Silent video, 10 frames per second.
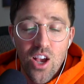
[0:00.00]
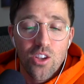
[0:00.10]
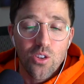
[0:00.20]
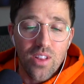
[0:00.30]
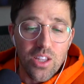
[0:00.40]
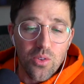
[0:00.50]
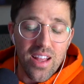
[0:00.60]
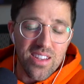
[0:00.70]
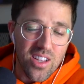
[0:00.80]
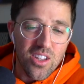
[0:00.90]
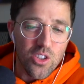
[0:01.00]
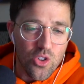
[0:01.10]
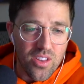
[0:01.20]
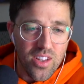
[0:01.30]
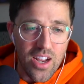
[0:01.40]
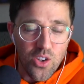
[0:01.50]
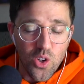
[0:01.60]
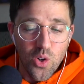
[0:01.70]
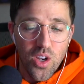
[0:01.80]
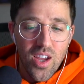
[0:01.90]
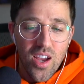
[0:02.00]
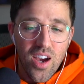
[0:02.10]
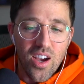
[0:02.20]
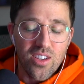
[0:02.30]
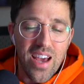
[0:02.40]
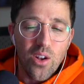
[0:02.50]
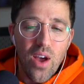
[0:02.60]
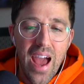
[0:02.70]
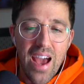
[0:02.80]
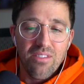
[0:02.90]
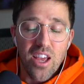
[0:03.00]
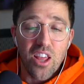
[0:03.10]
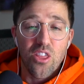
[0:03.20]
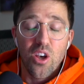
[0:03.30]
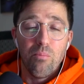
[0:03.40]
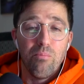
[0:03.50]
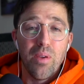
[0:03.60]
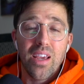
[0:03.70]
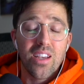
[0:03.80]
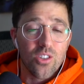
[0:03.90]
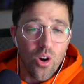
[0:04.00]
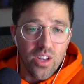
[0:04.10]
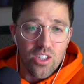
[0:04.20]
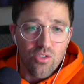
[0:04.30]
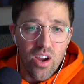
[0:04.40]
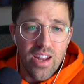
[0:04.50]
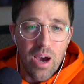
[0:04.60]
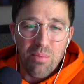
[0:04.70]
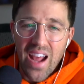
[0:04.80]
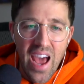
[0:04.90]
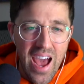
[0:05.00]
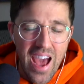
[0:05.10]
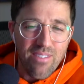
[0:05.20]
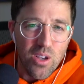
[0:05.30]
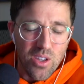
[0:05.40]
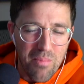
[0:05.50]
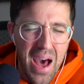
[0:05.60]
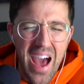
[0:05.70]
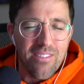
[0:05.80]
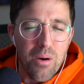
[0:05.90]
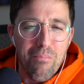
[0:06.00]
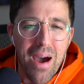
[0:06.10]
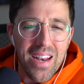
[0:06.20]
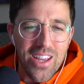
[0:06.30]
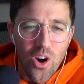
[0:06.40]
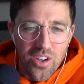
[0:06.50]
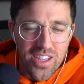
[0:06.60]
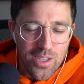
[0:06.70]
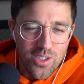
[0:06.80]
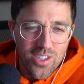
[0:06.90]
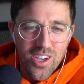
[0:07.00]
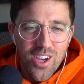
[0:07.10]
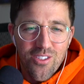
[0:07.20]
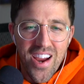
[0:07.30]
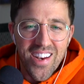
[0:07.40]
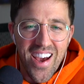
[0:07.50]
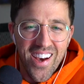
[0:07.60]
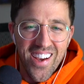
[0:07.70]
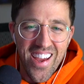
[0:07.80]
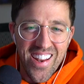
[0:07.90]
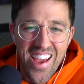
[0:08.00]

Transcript: So that's what that's a little trick that I do because uh, I don't have like the biggest audience right now, but I, I have a I have a mighty audience right now, and,